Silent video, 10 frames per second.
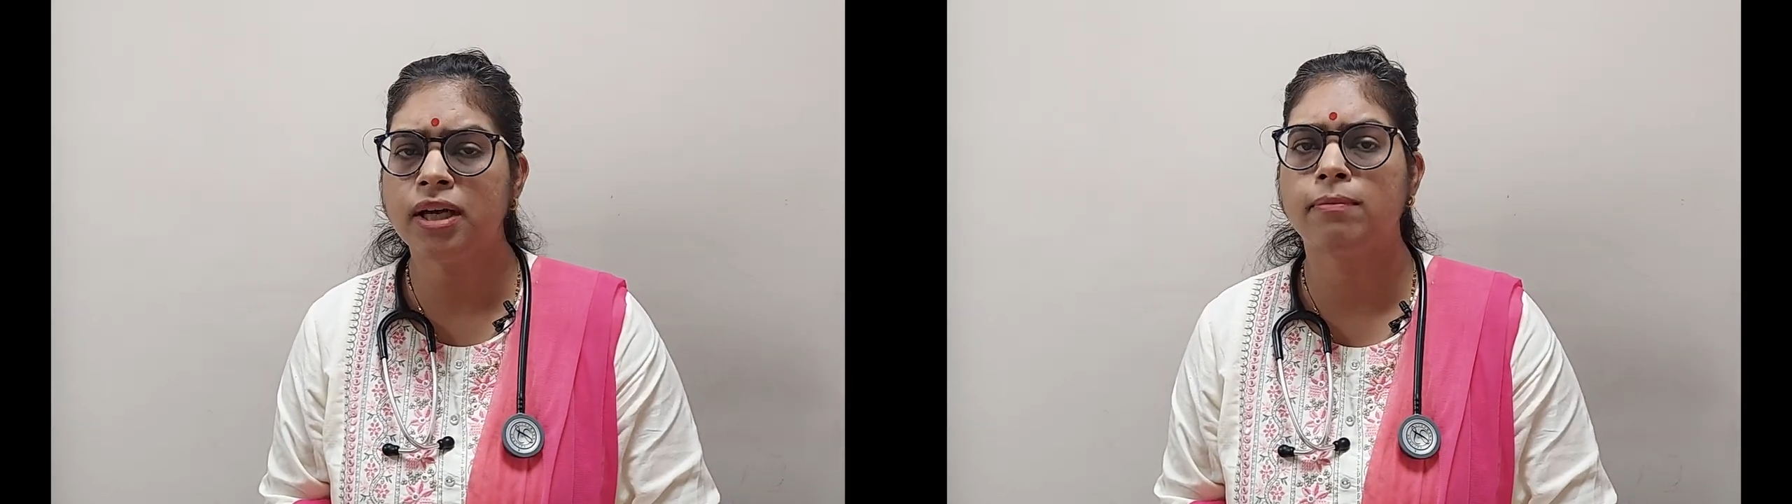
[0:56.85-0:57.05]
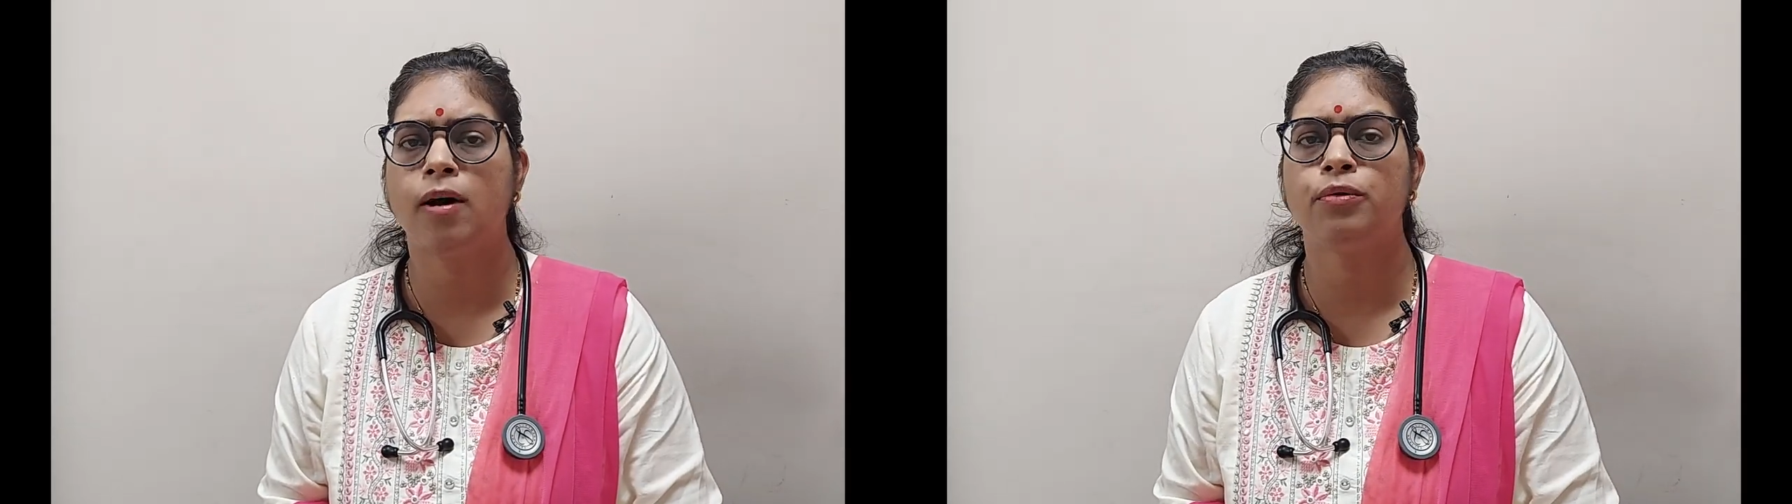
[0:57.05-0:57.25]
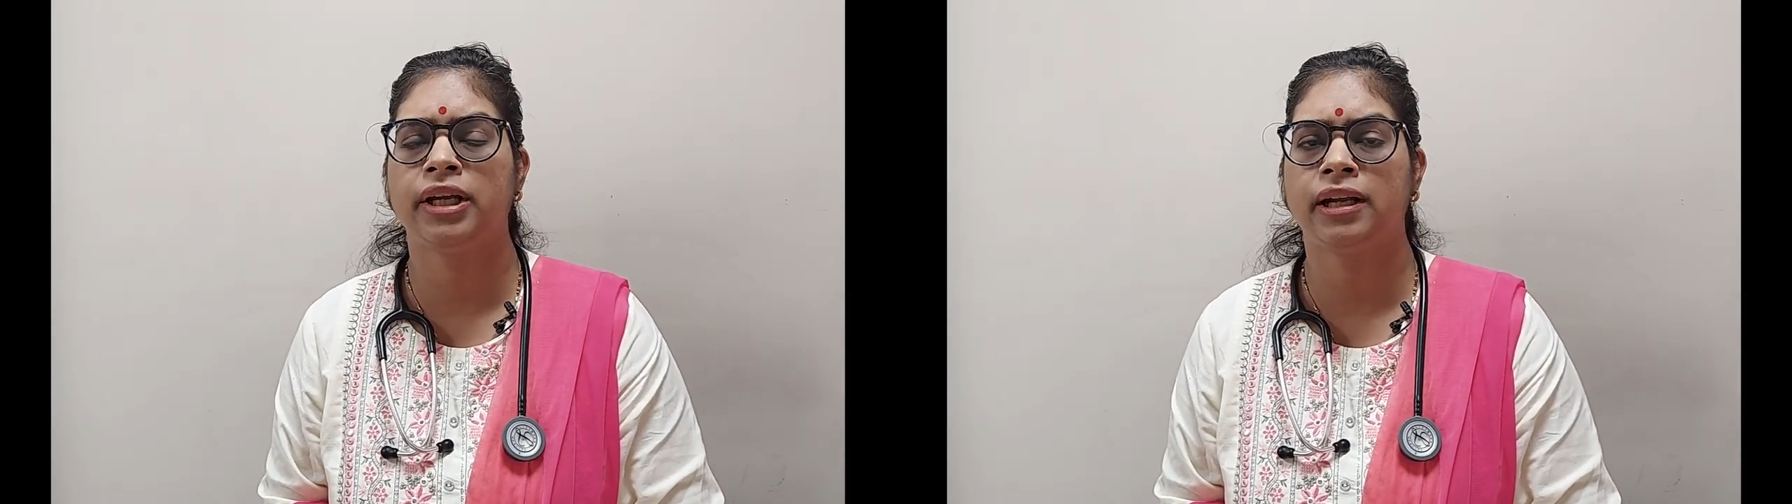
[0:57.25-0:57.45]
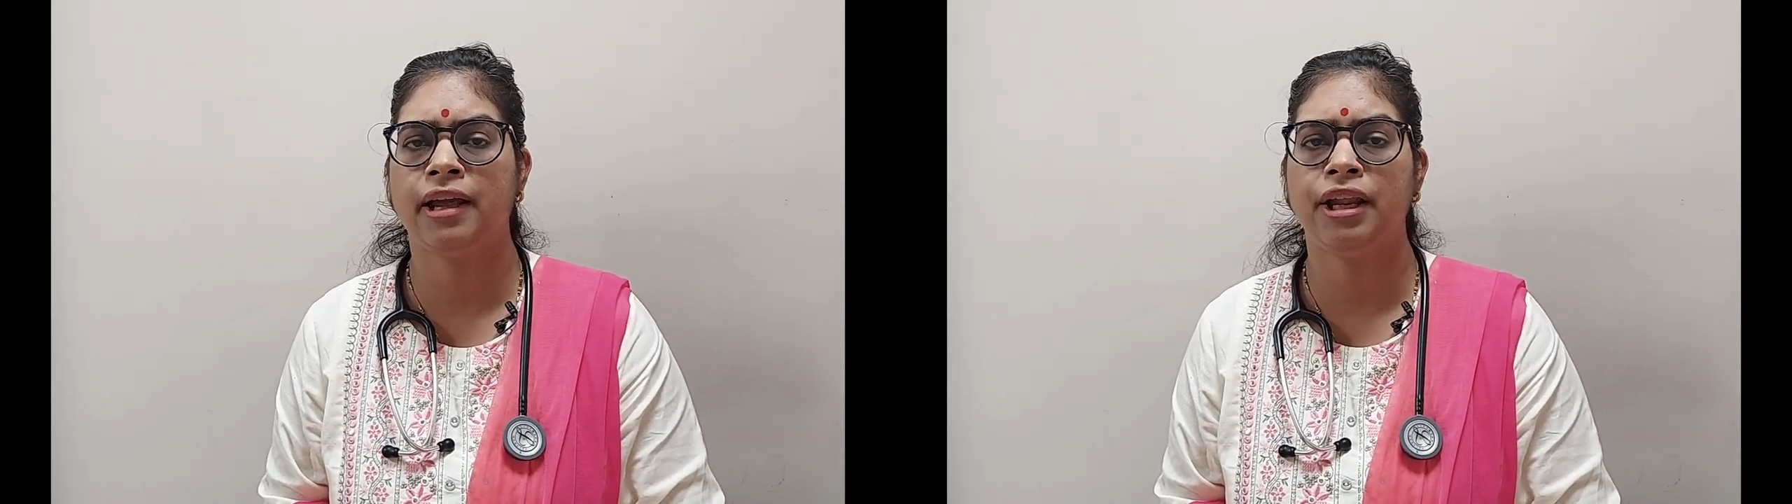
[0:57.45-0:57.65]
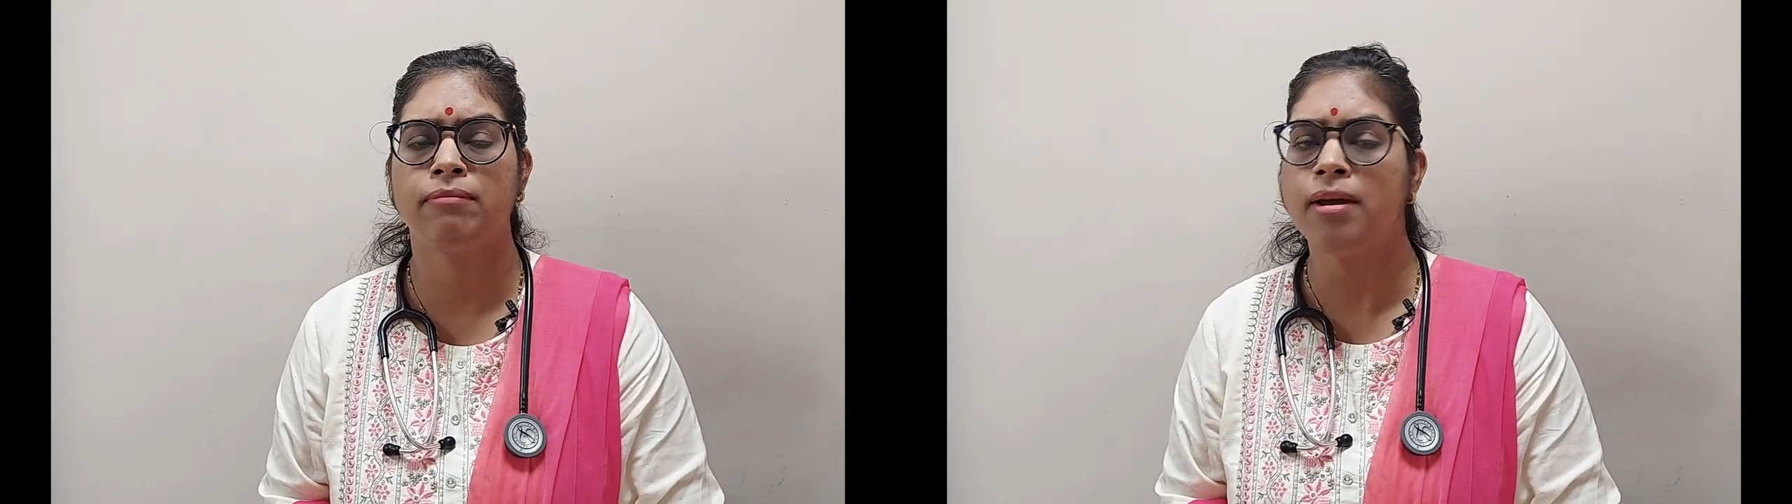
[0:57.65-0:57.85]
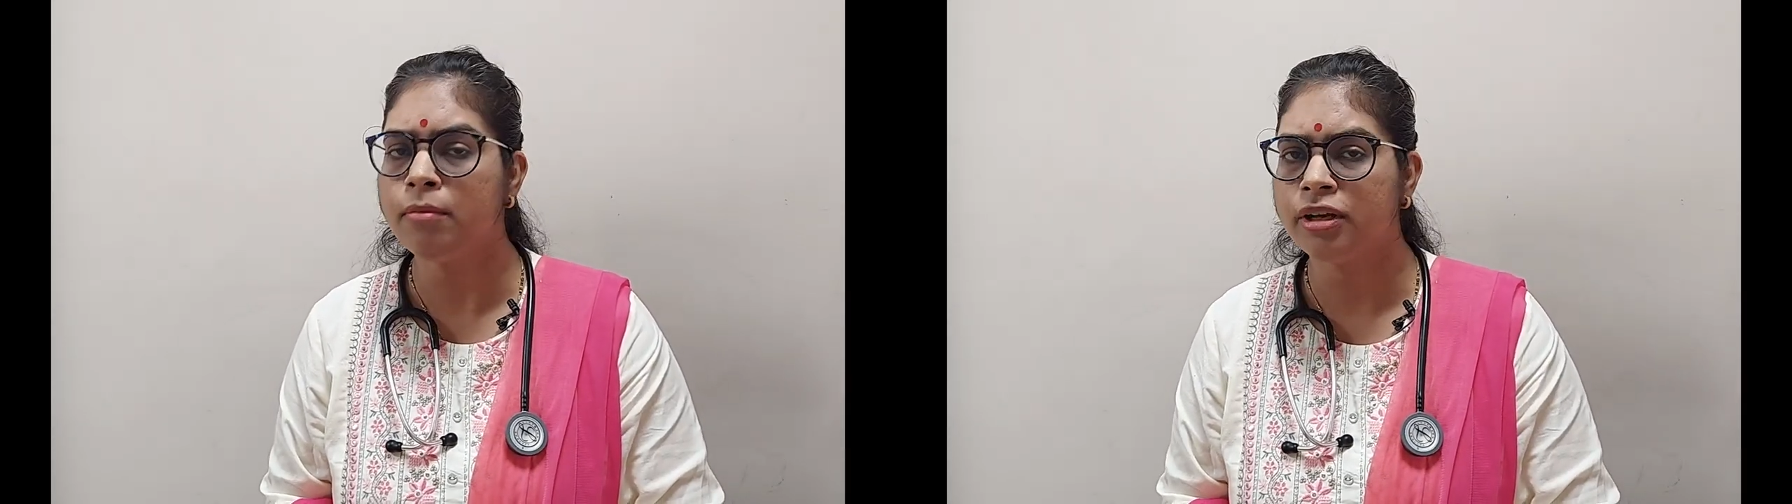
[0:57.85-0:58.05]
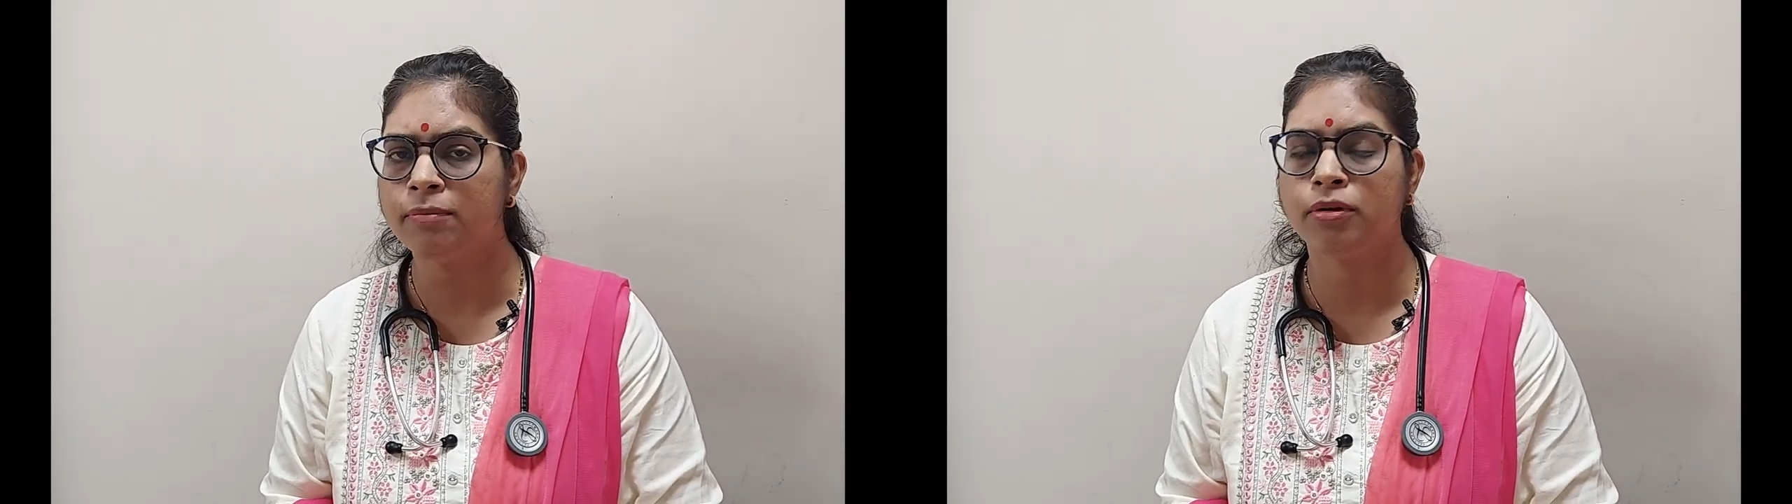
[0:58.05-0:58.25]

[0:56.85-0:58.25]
about declining memory,